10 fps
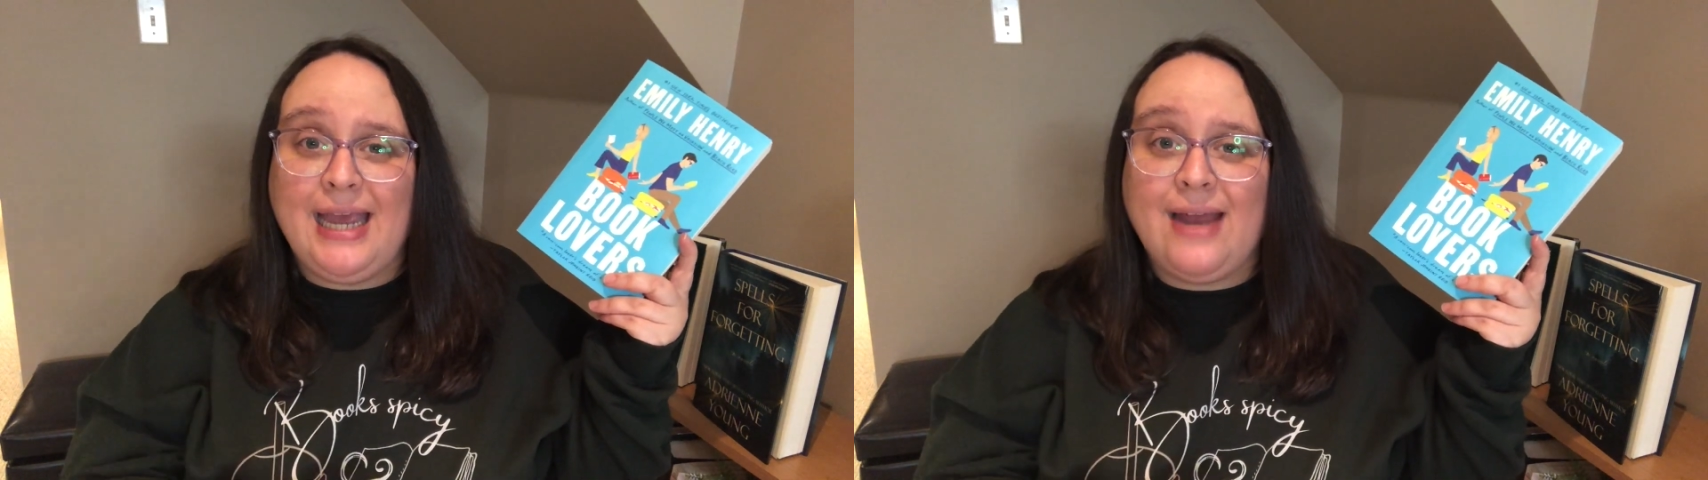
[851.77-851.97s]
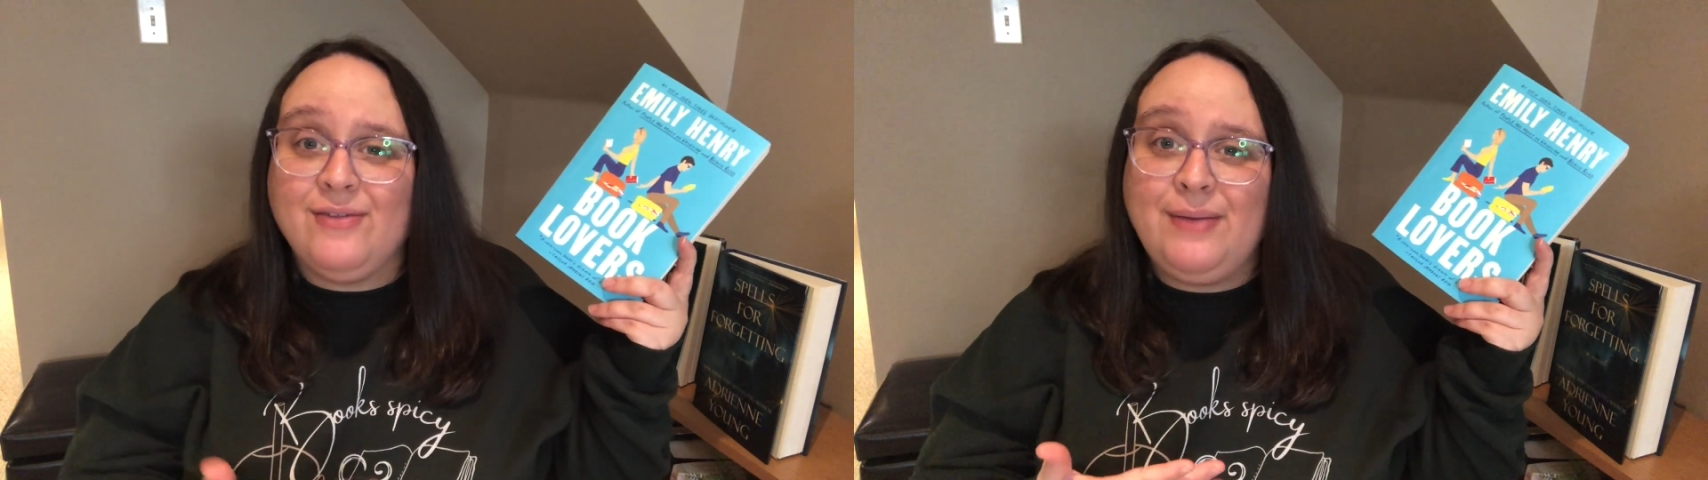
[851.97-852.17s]

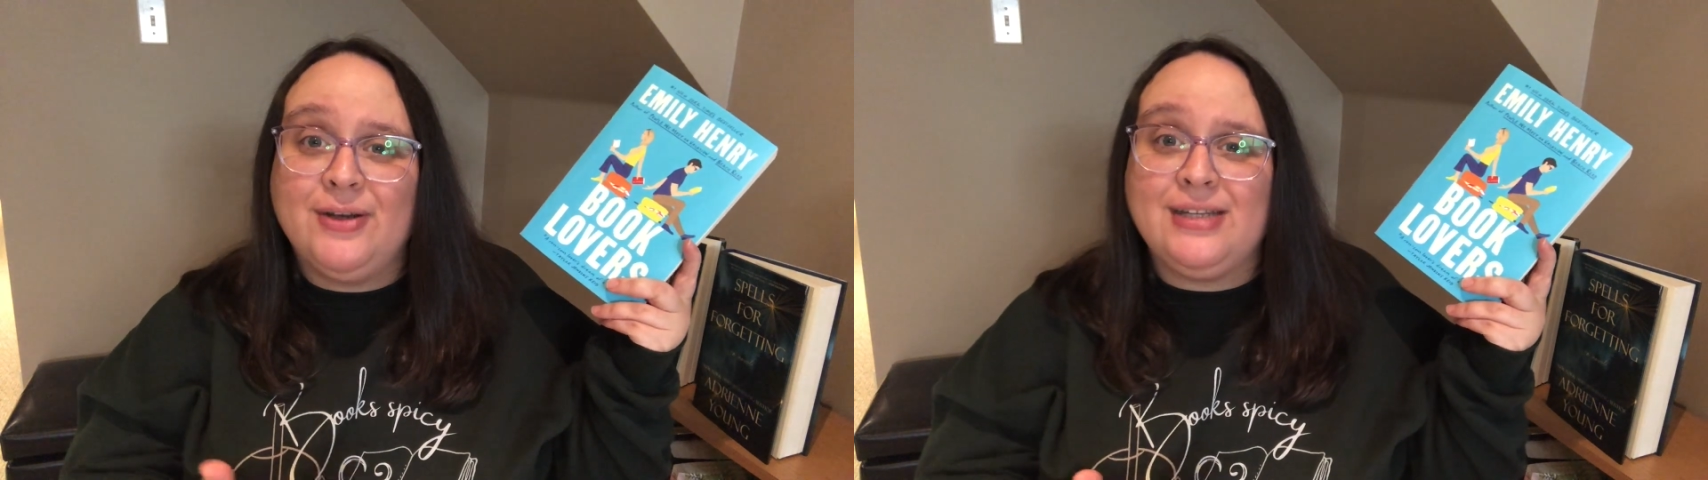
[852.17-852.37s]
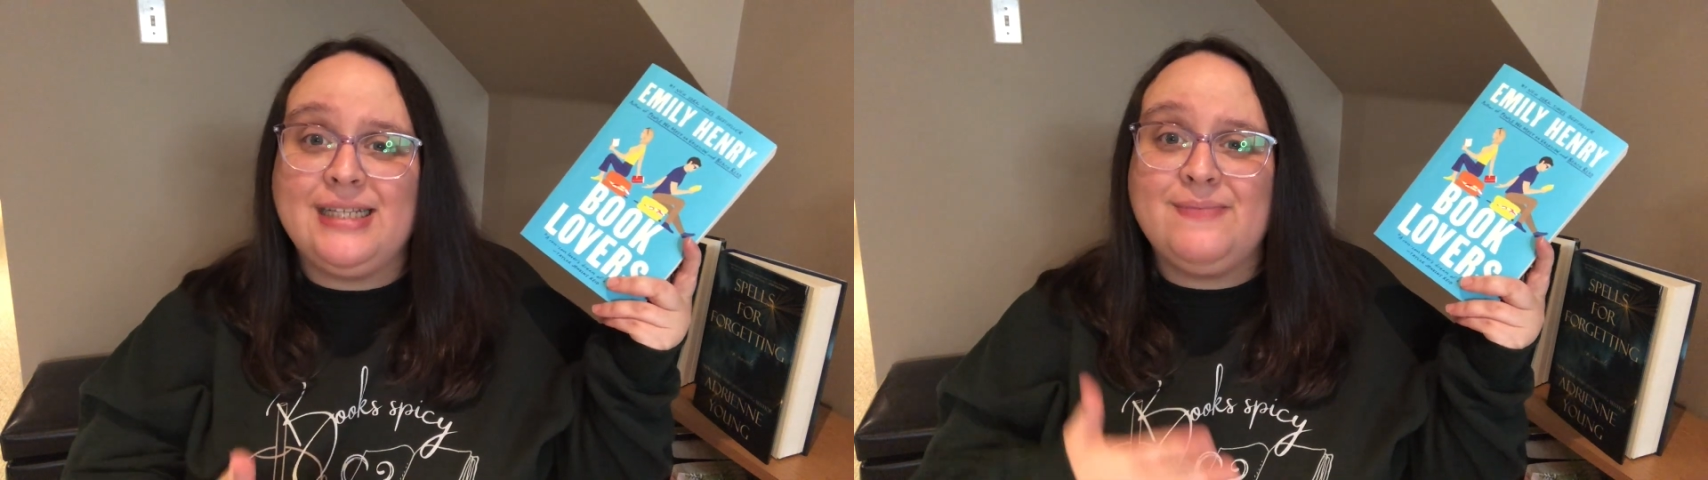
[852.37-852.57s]
Henry
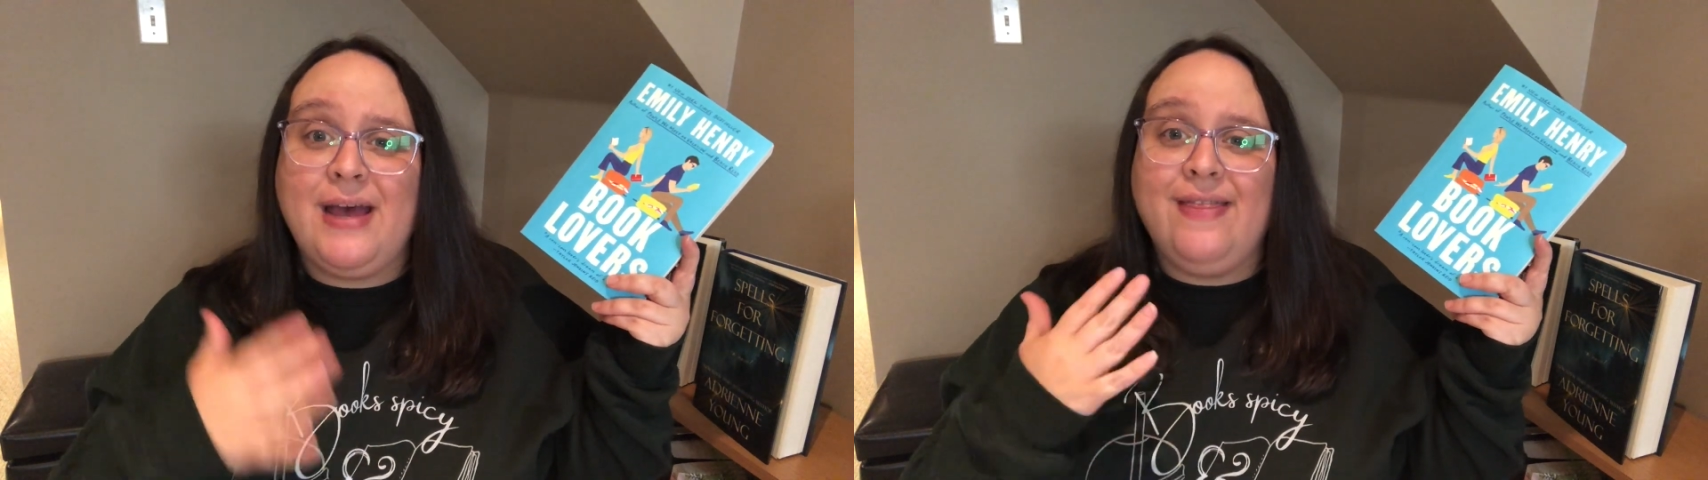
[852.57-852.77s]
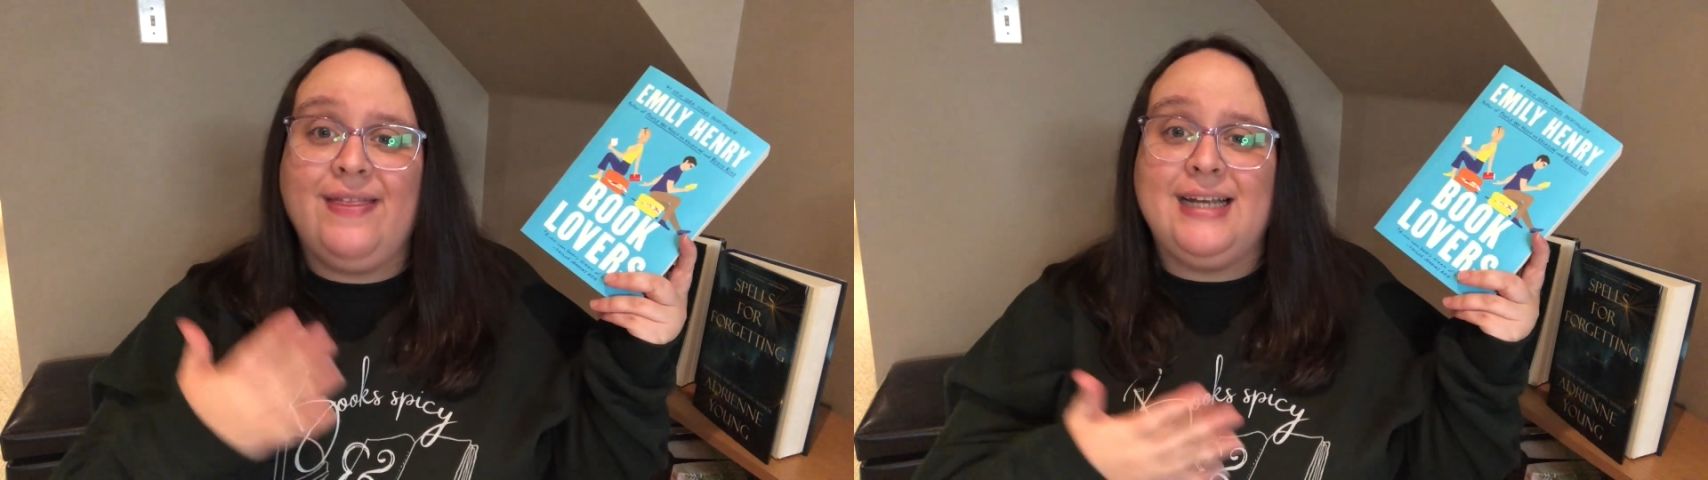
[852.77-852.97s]
book this month.